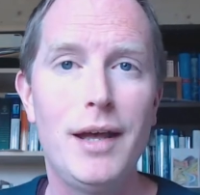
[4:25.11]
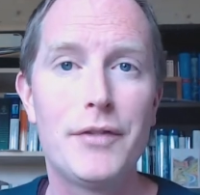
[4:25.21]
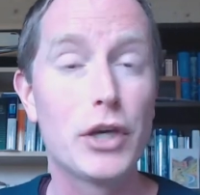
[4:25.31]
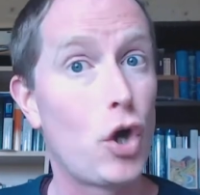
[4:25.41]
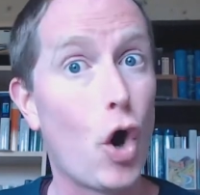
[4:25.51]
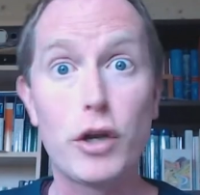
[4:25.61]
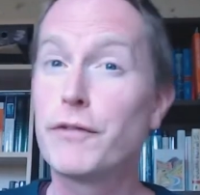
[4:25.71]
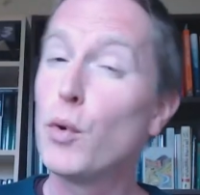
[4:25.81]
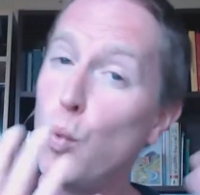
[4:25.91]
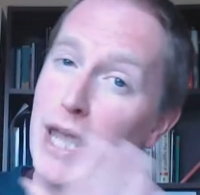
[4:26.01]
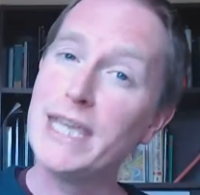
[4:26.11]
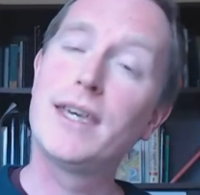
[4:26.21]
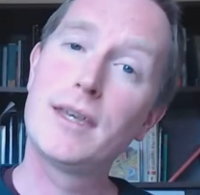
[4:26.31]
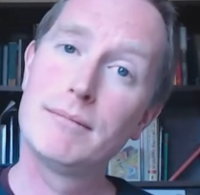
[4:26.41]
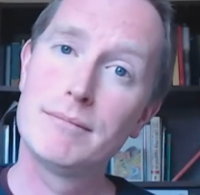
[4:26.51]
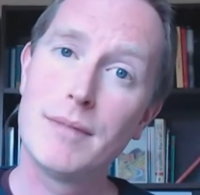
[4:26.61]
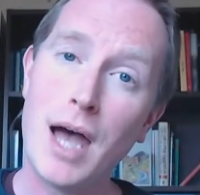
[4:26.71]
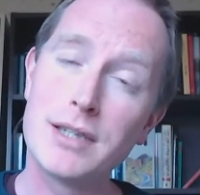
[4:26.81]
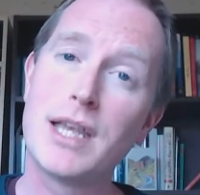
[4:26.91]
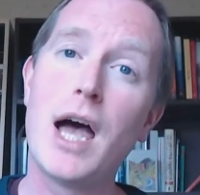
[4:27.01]
The God of the weak,
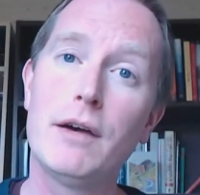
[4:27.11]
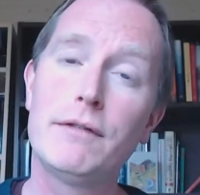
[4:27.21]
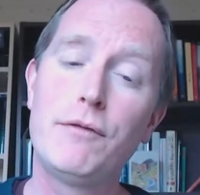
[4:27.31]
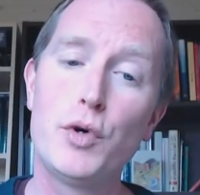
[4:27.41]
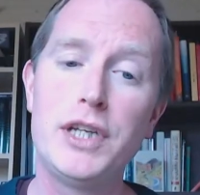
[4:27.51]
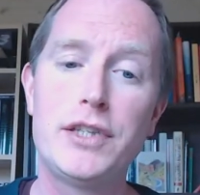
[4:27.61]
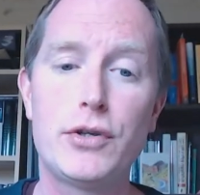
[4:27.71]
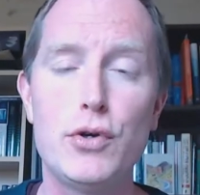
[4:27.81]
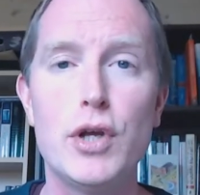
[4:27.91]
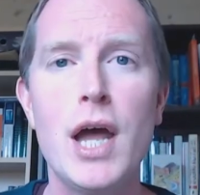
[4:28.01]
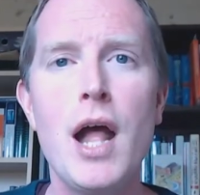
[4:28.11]
Isaiah 42.